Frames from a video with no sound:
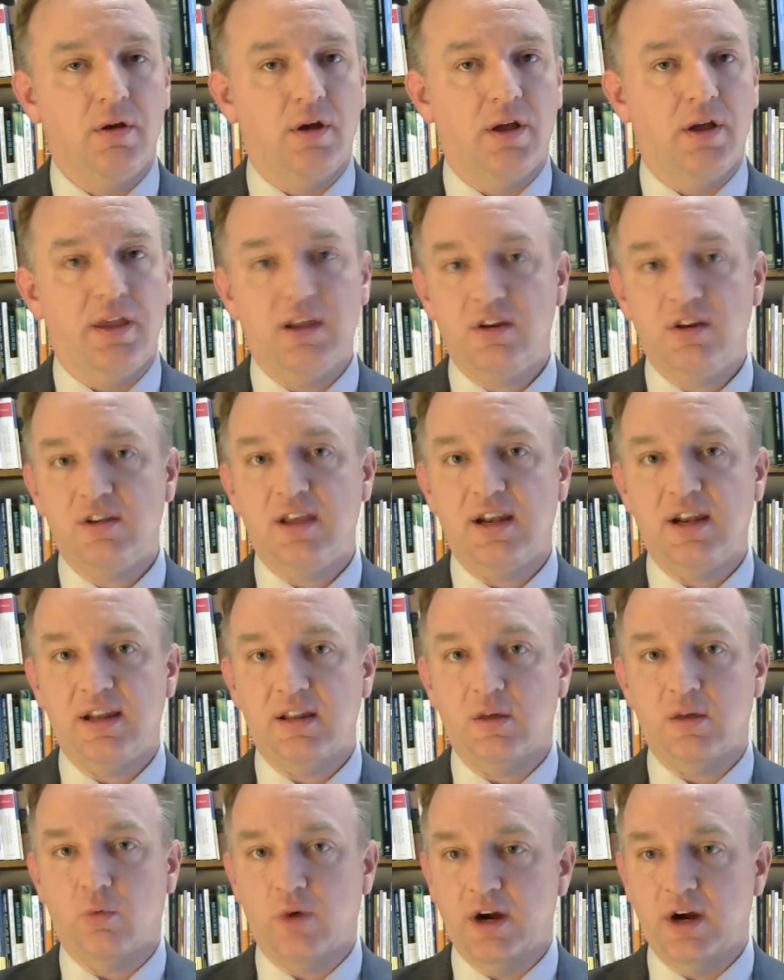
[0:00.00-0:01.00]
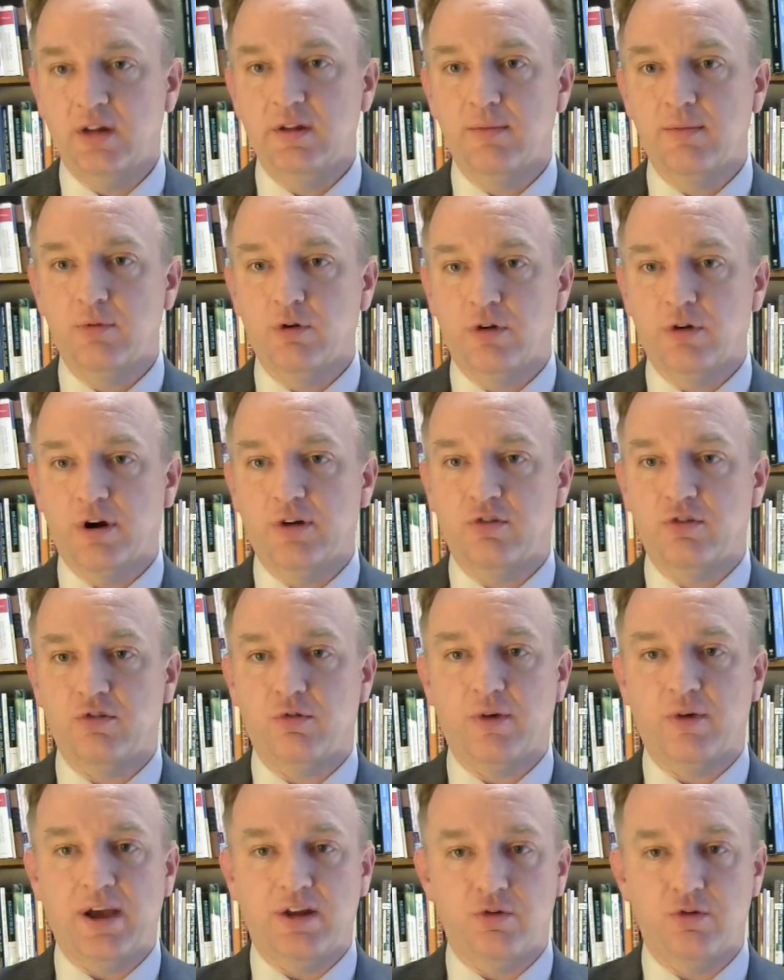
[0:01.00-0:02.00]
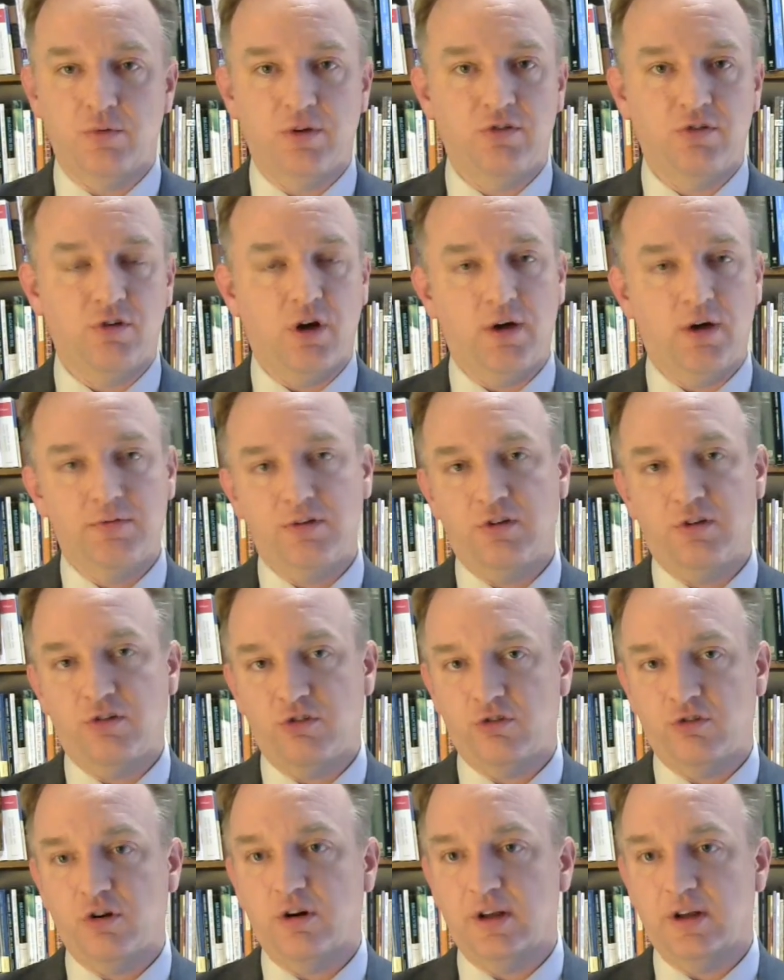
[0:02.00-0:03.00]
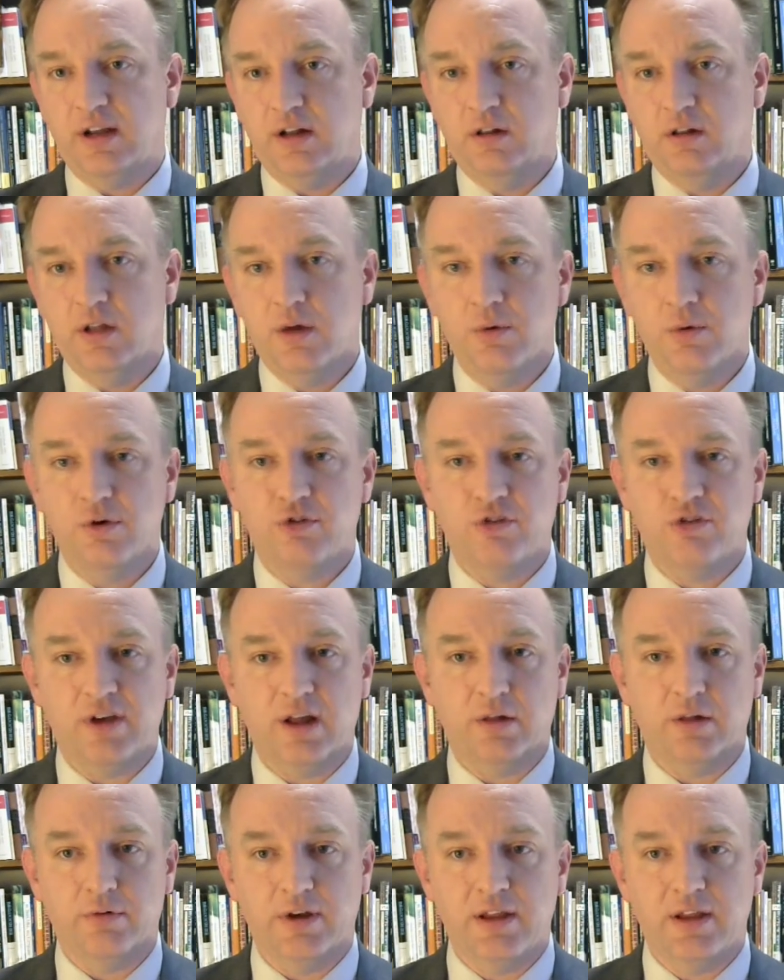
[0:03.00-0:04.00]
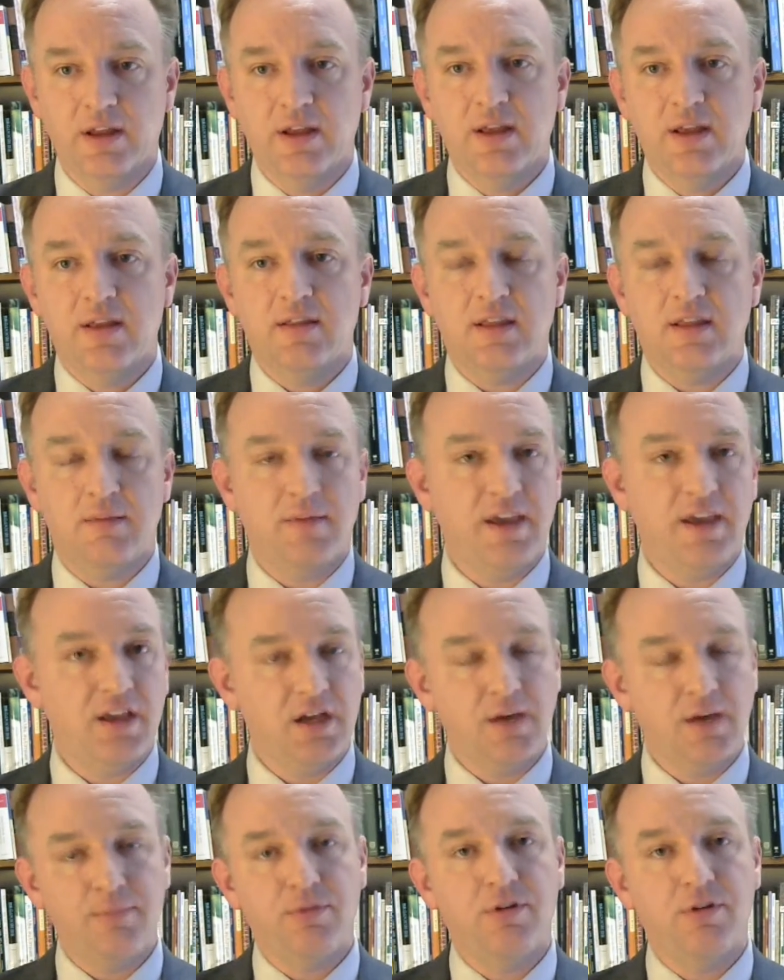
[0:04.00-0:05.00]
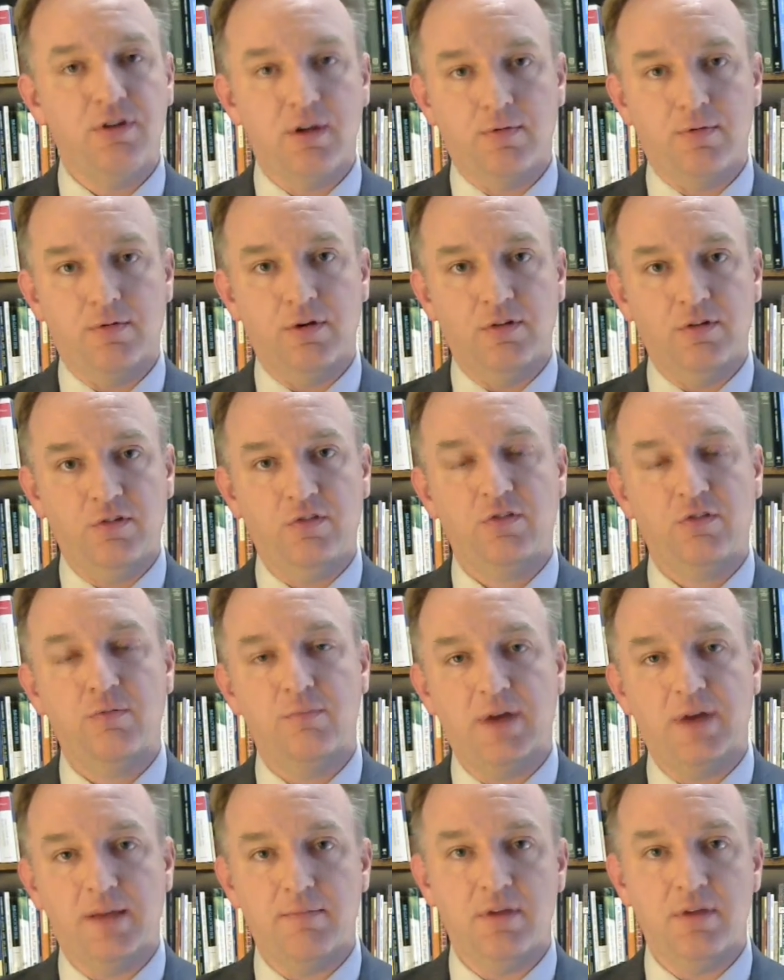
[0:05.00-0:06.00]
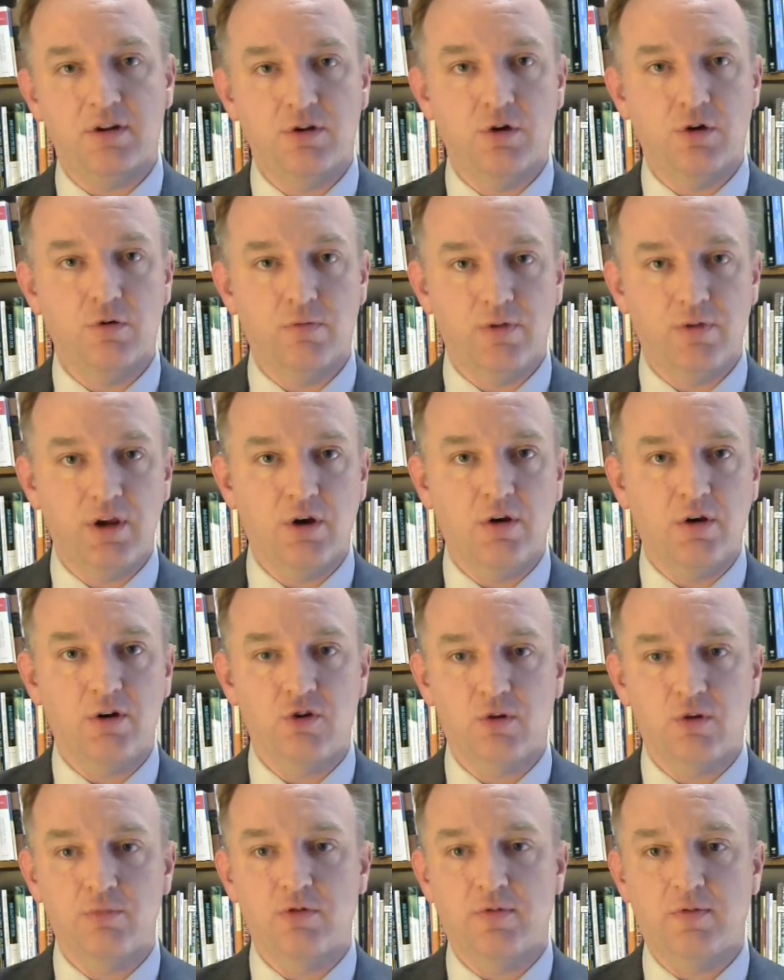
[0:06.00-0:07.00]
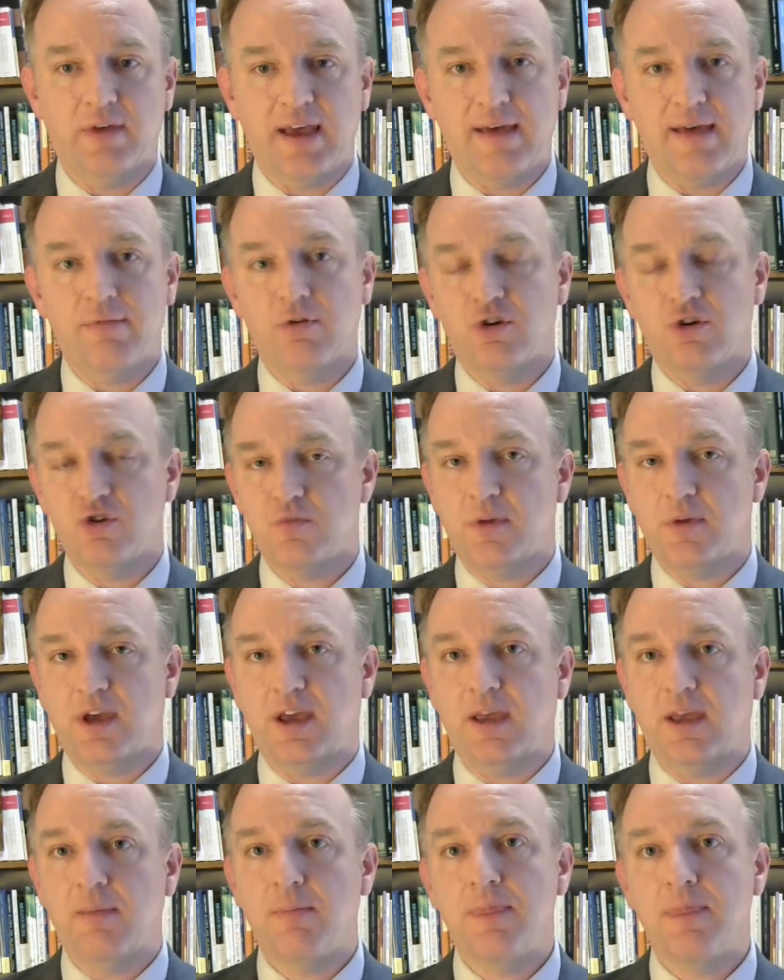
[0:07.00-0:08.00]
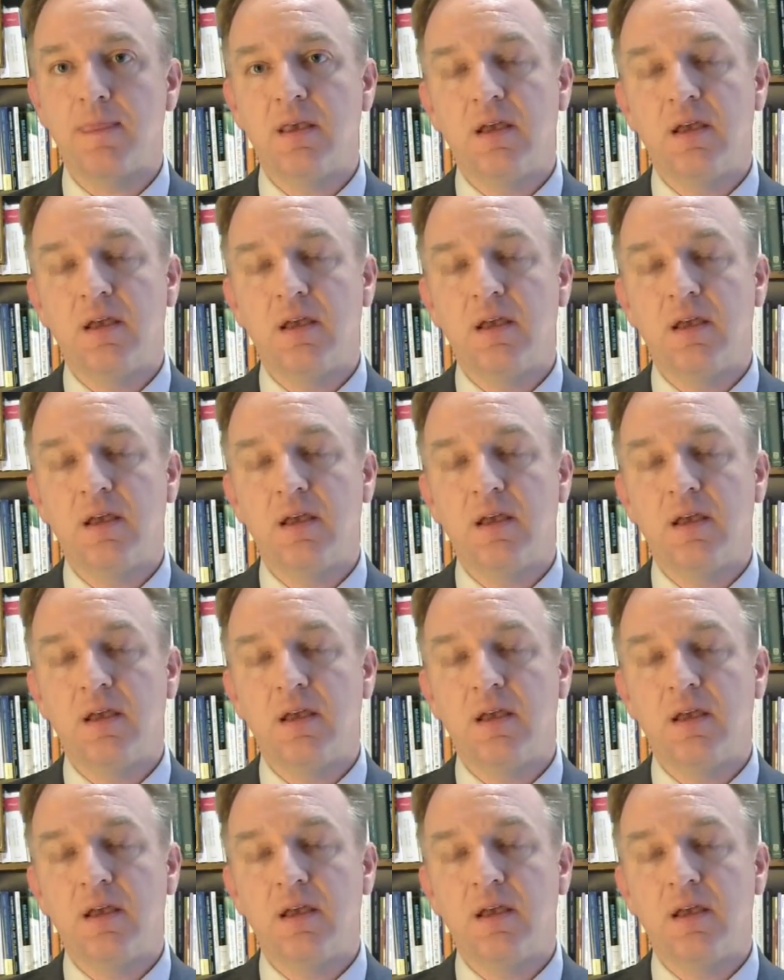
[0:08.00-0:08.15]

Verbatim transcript: indicating that while liberal arts graduates often start at a lower salary, they make up the difference by mid-career in terms of average pay,